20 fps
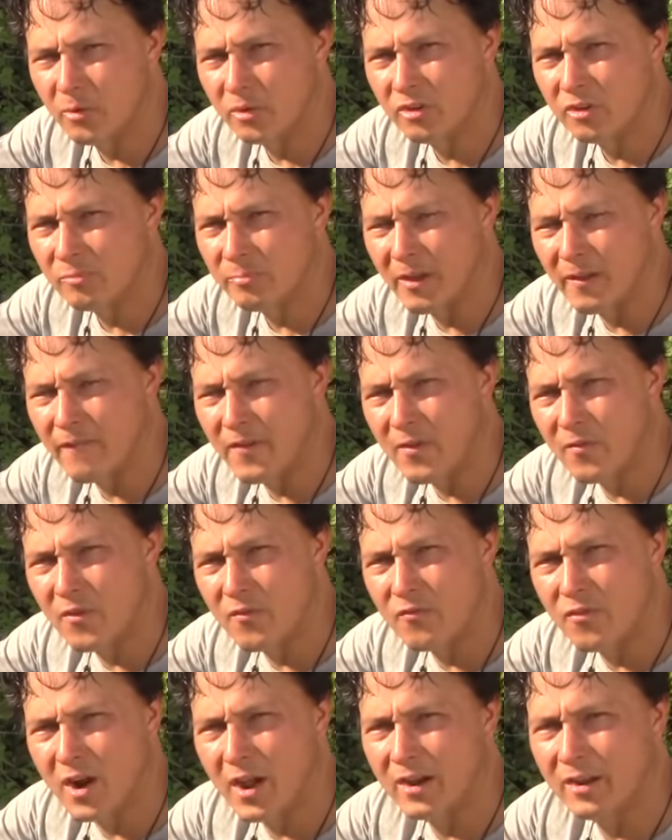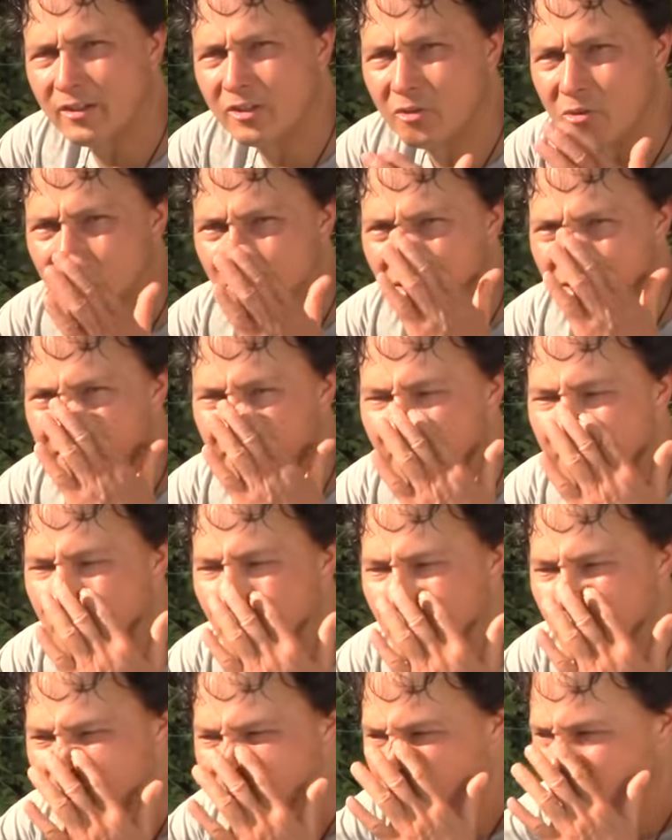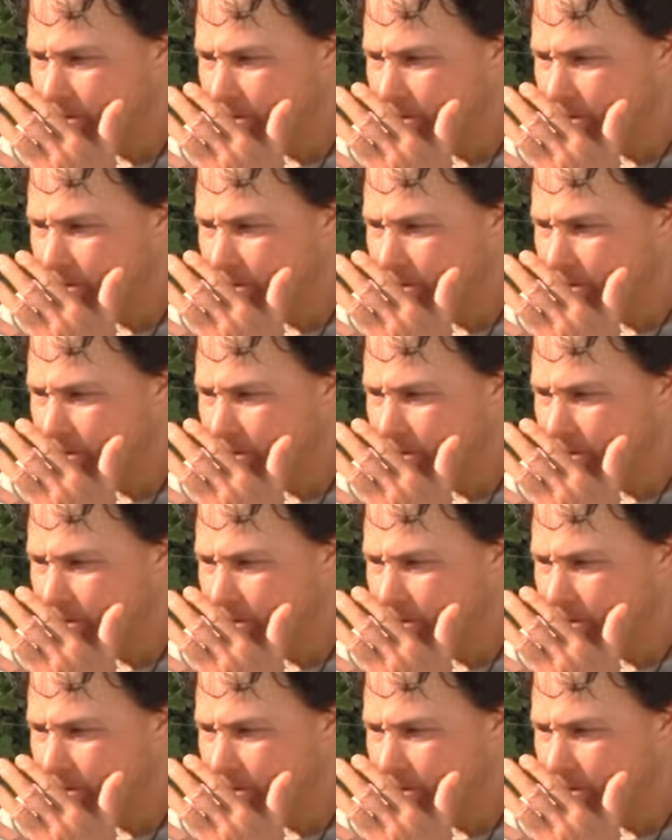which is my favorite variety to grow in the desert.